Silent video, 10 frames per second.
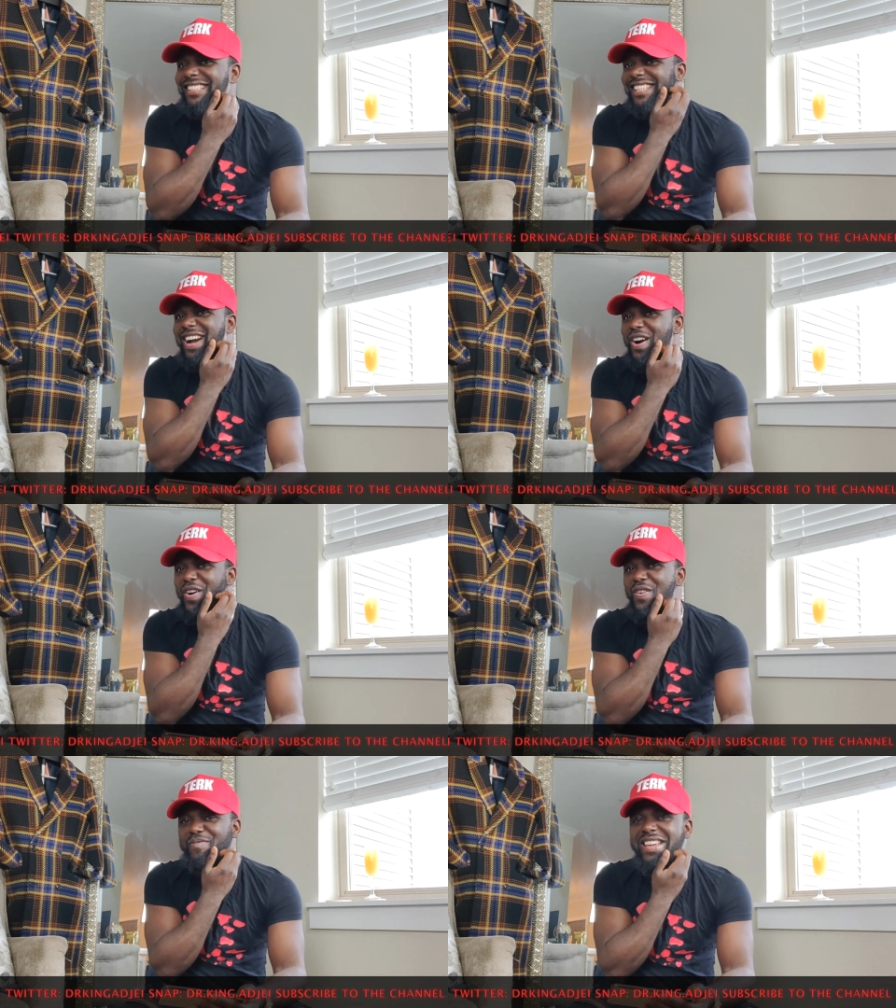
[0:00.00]

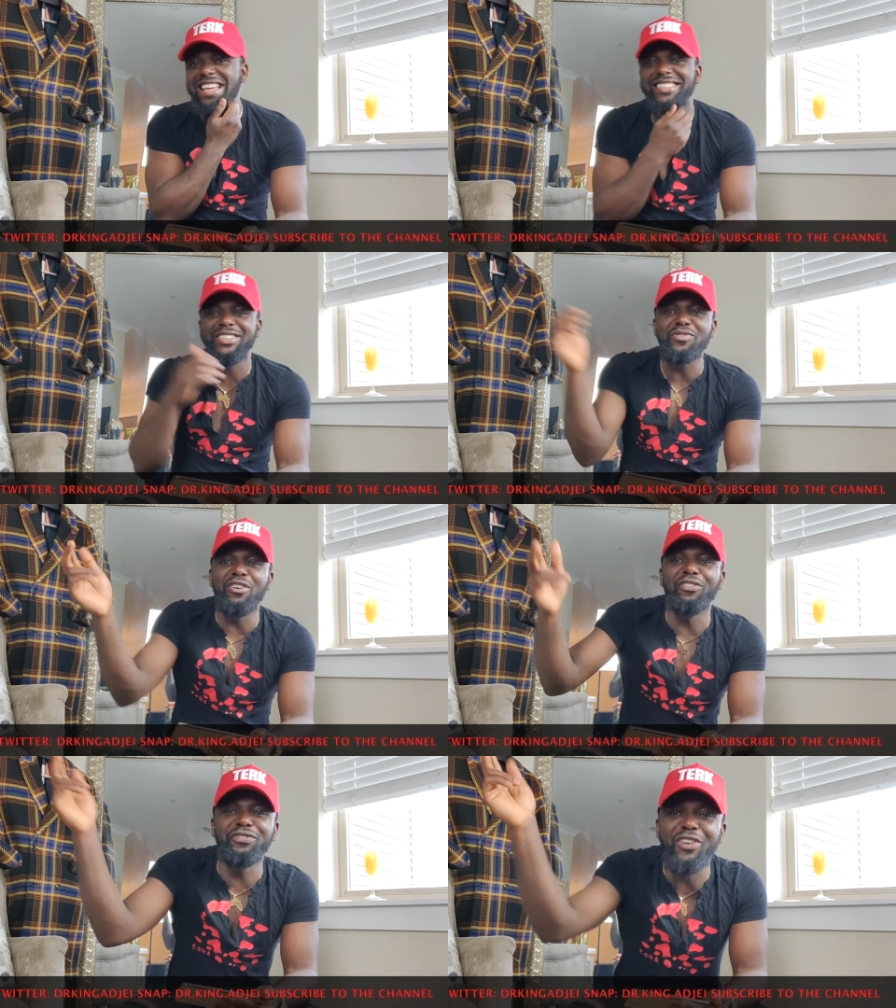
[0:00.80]
Yo, man, she
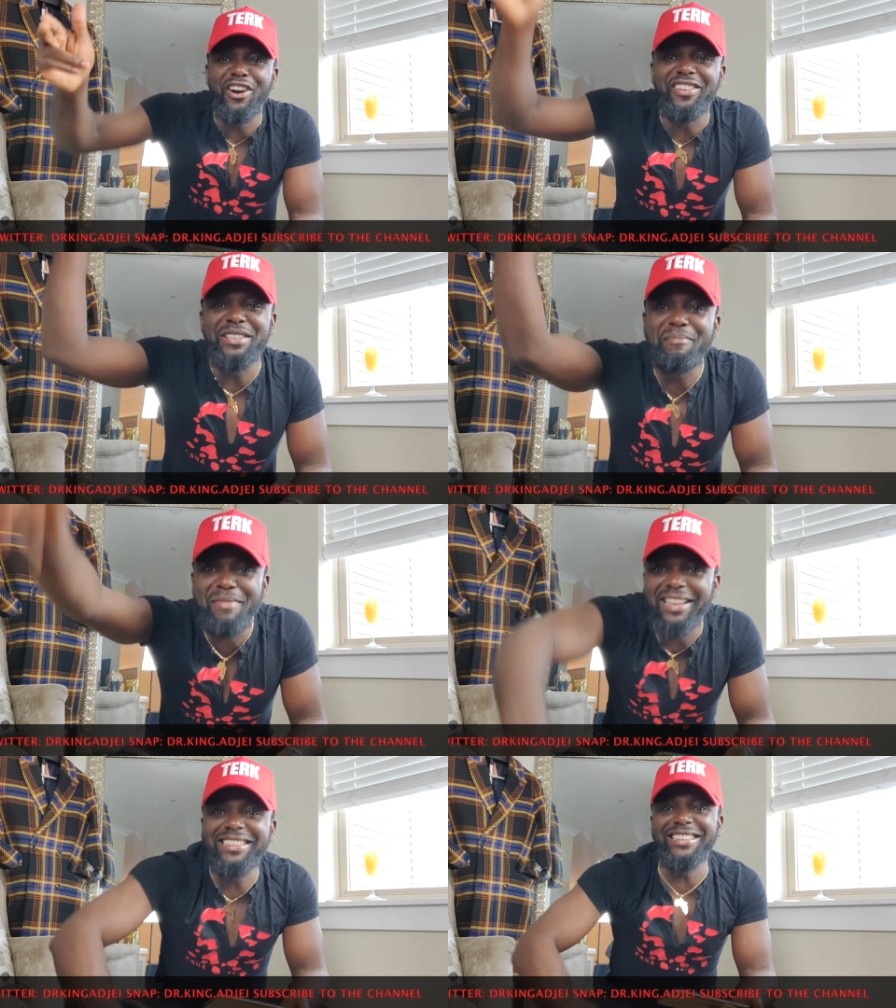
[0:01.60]
want
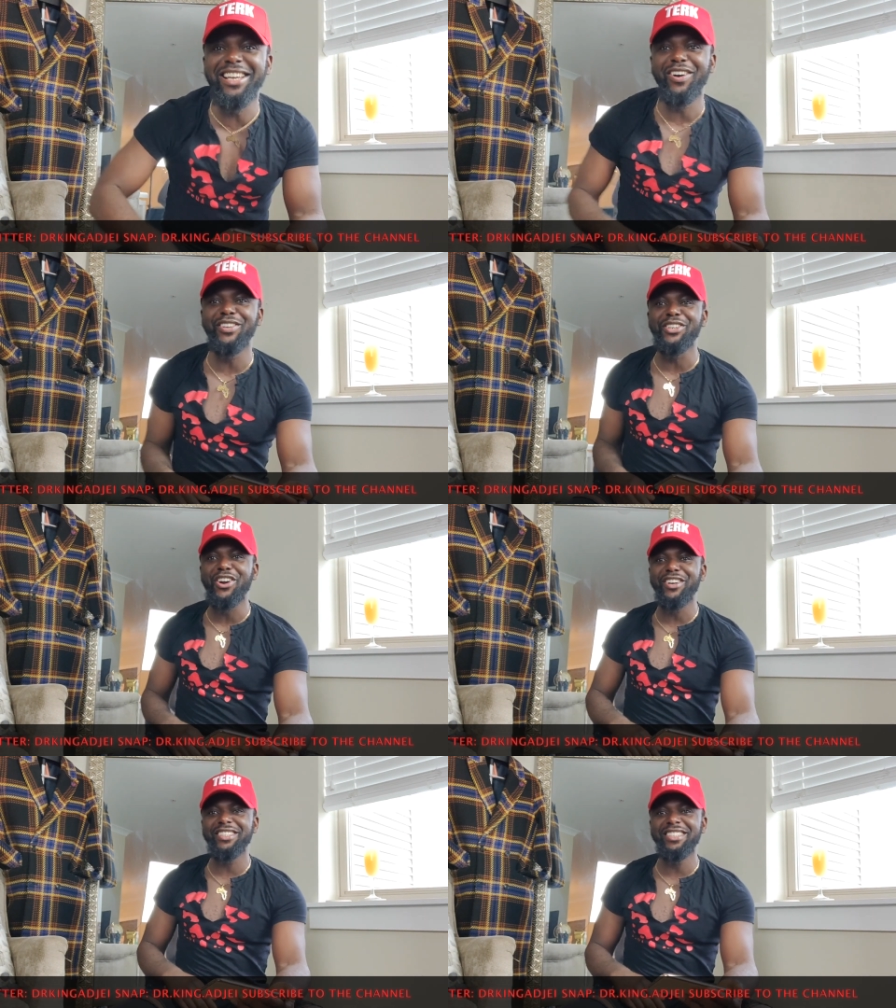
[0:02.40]
foreign money, yo.
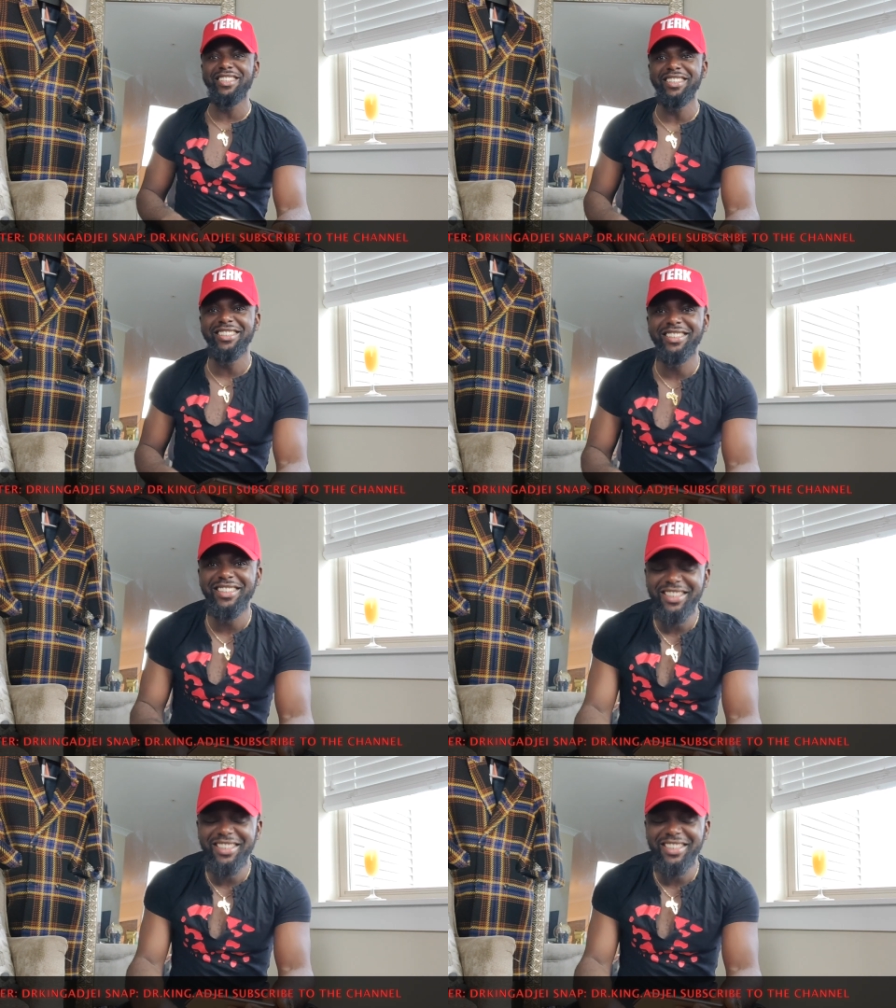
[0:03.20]
You heard her?